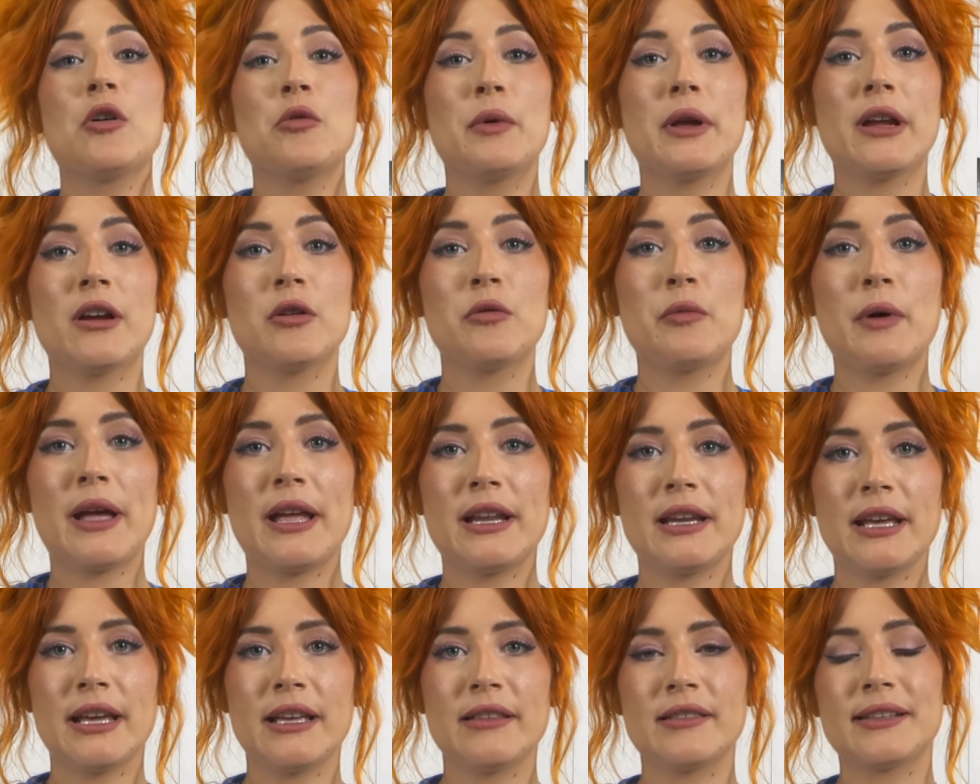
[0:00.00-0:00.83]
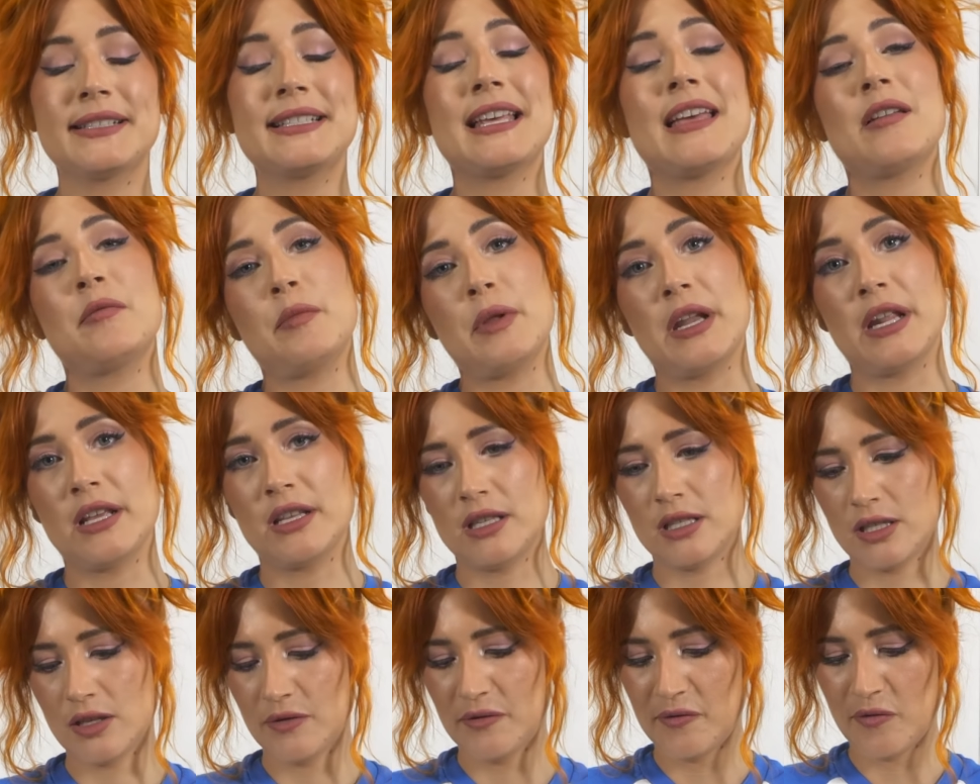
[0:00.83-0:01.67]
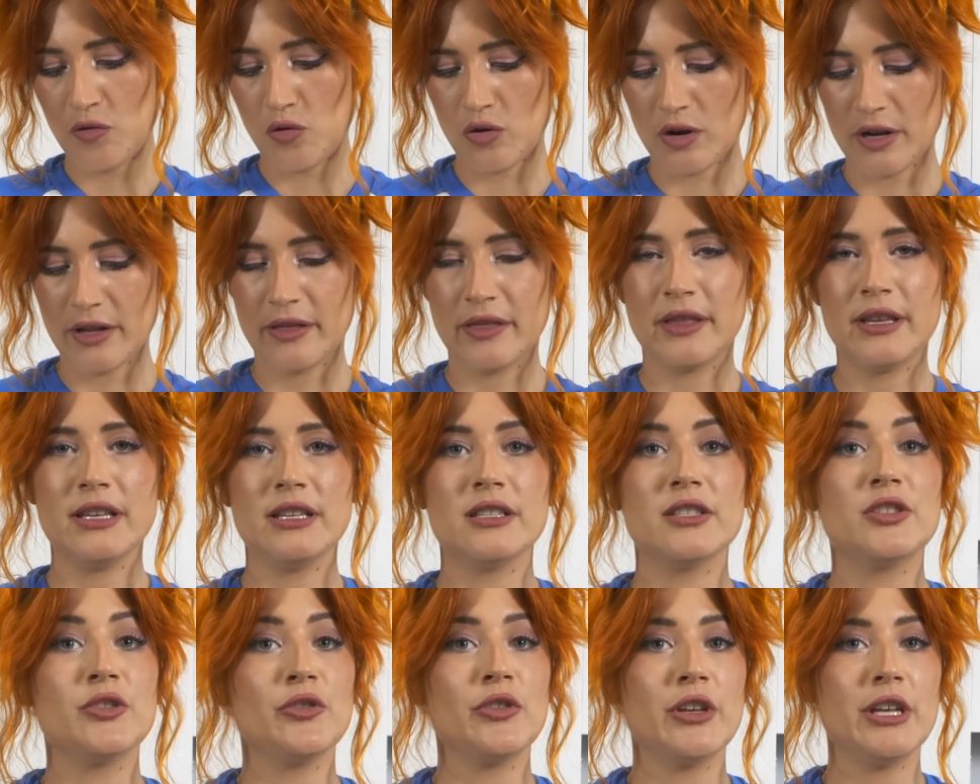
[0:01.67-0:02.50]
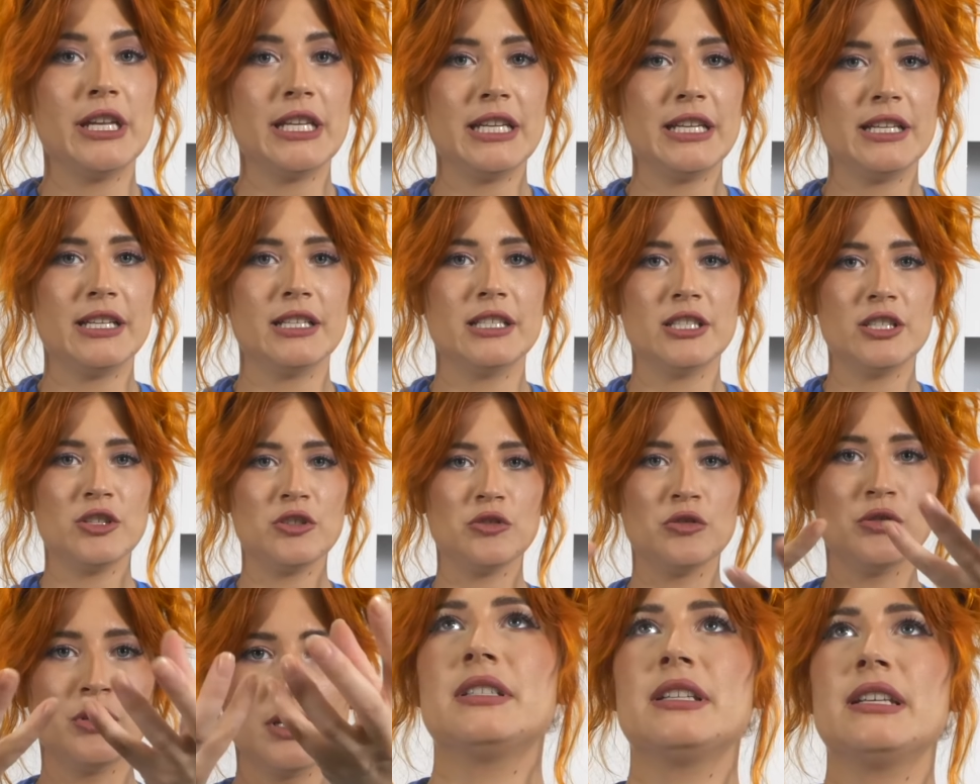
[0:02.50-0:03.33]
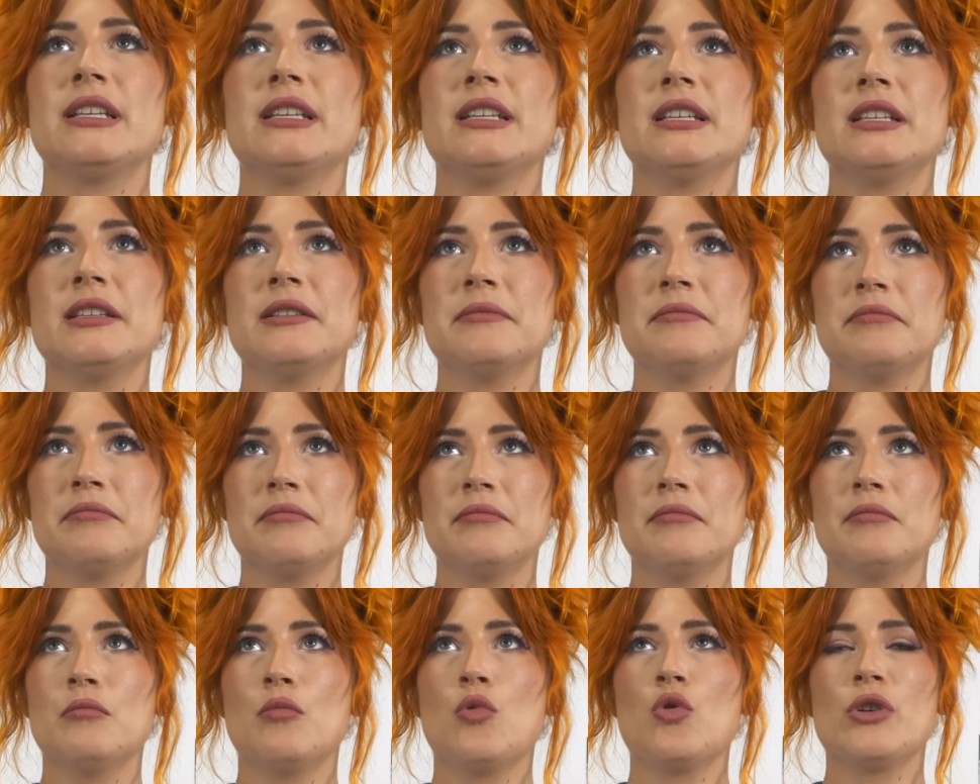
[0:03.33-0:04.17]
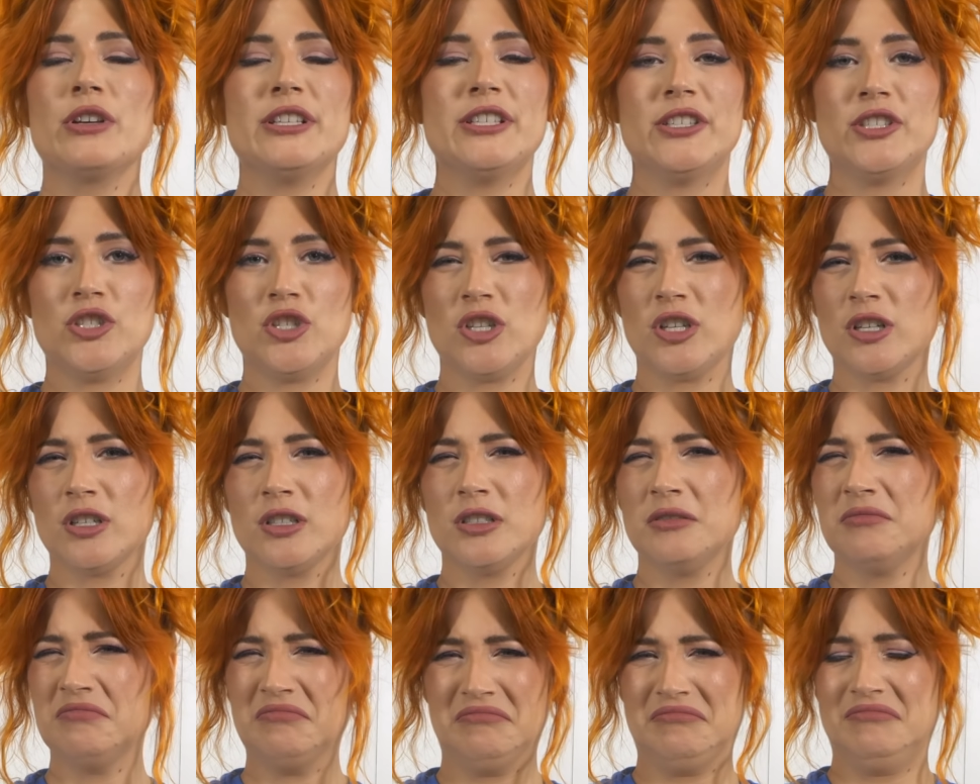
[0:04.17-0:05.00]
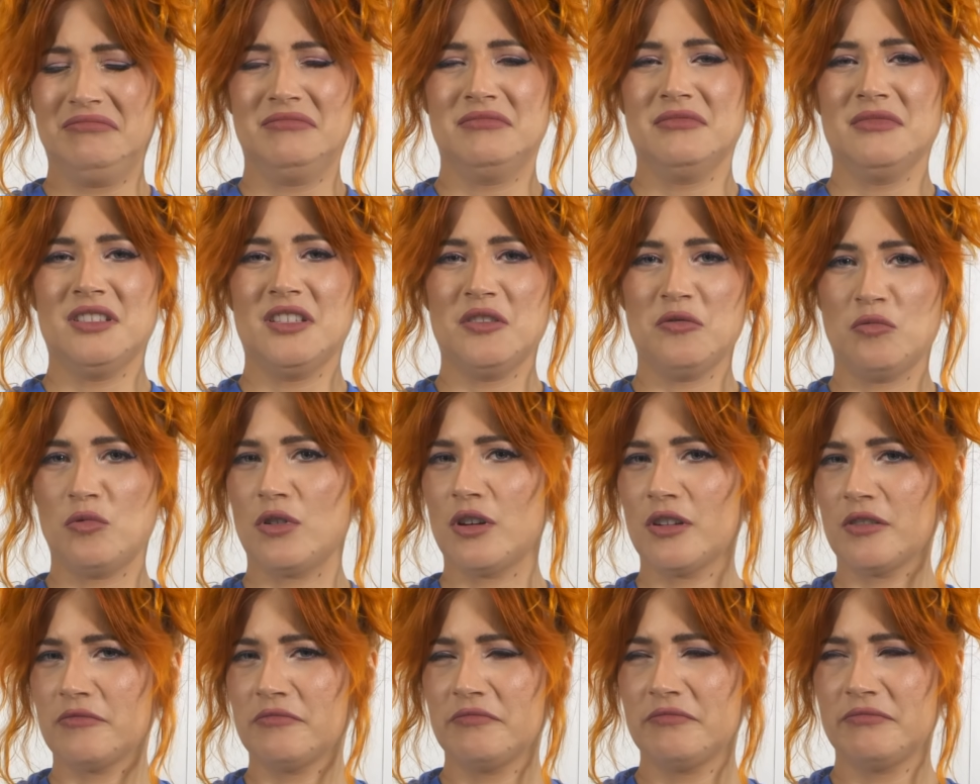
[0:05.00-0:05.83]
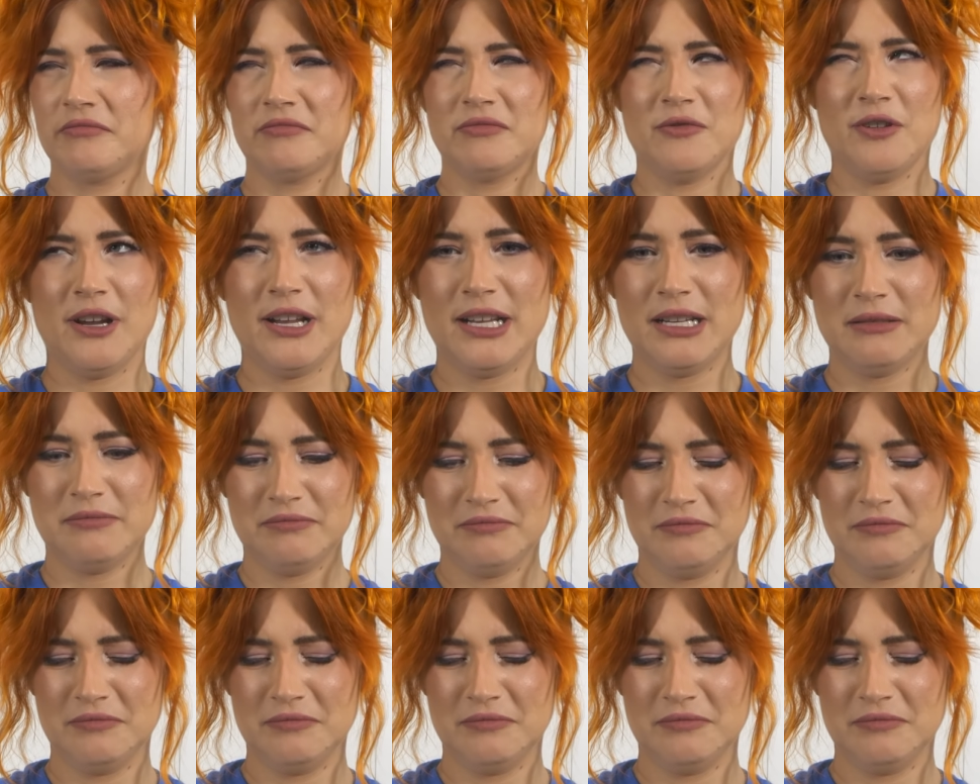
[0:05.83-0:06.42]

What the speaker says: we are waiting the 10 minutes for the zucchini to de-moisture, it's a word, right?